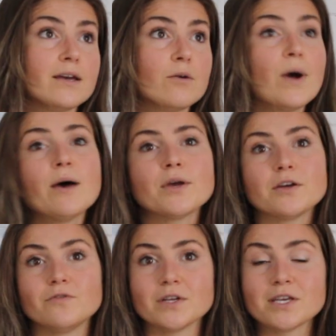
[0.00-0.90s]
wow, I
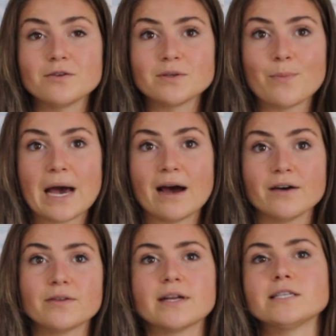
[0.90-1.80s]
could really use a
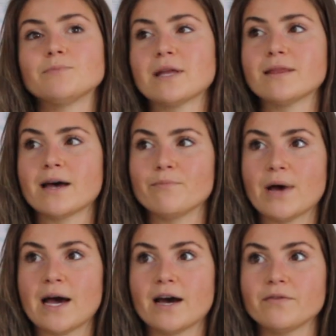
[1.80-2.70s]
bath, and I spend that
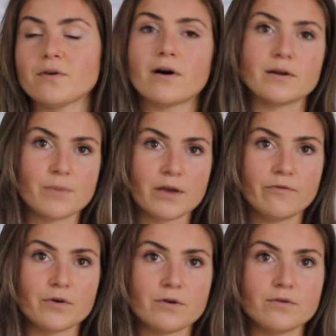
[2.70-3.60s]
bath on my
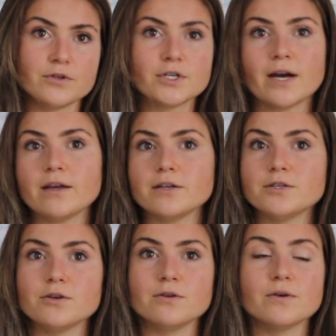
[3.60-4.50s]
phone trying
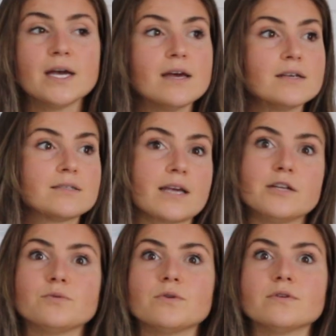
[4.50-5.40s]
to
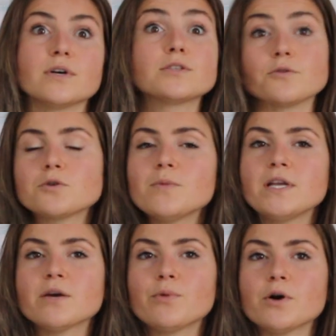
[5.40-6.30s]
schedule a social
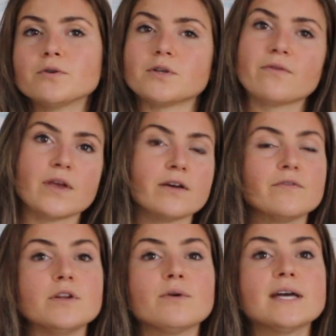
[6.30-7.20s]
media post or think of
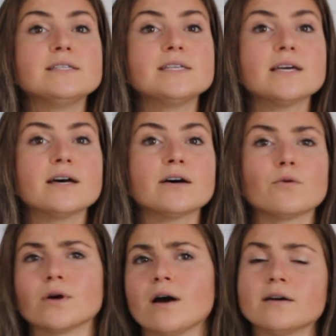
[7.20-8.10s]
a new idea
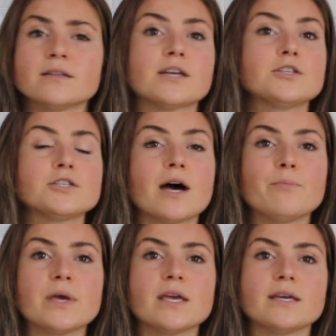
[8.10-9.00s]
or online
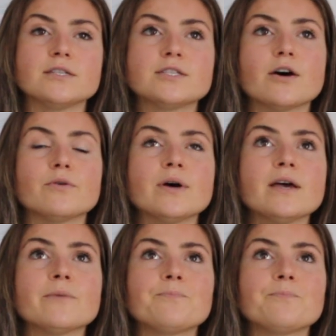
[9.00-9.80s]
shopping. And so